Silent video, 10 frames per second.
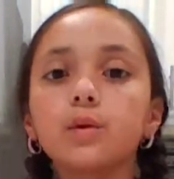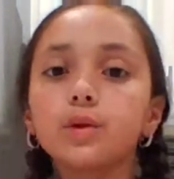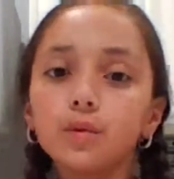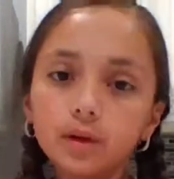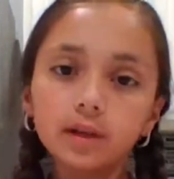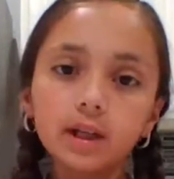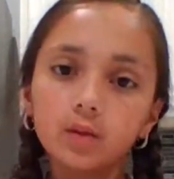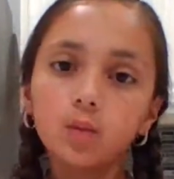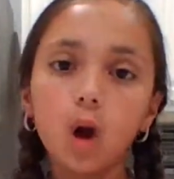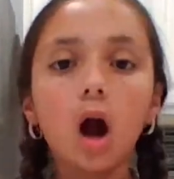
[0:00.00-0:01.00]
You will
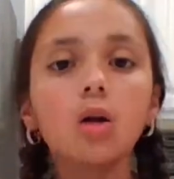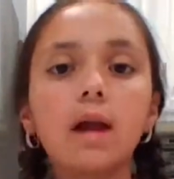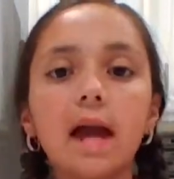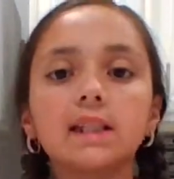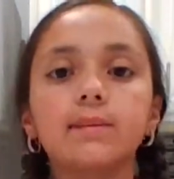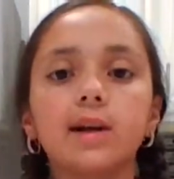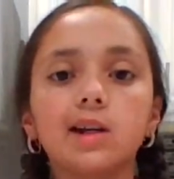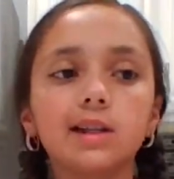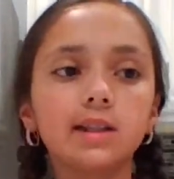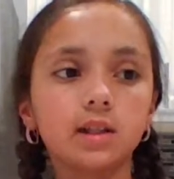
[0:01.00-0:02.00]
need raw raspberries,